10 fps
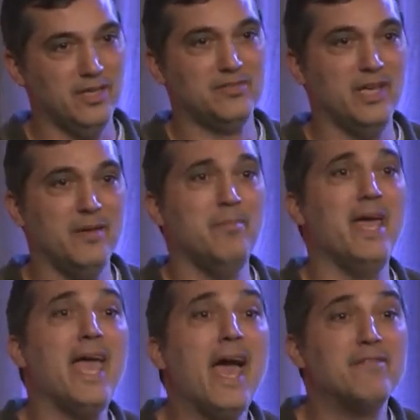It
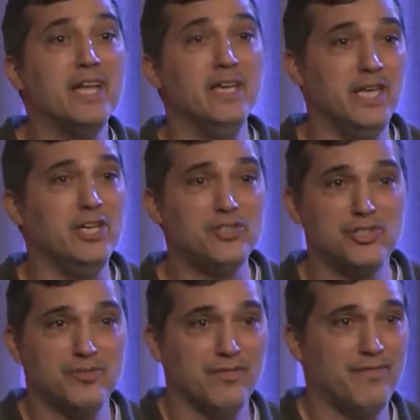may have a
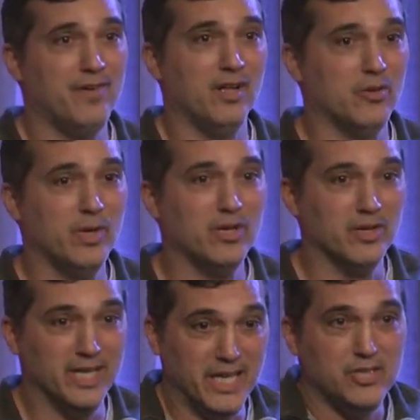niche following or
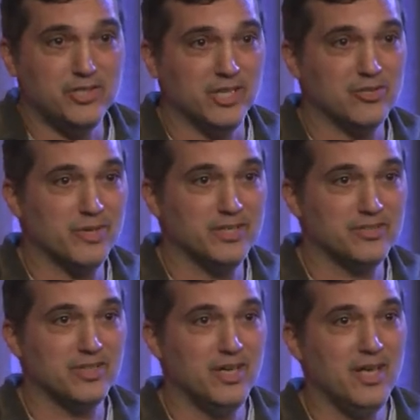a niche interest,